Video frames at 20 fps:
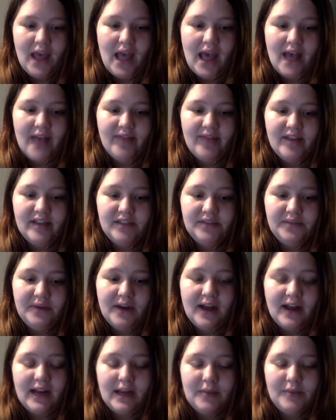and thus we
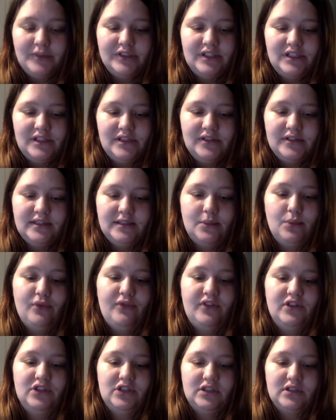are unable to use zebrafish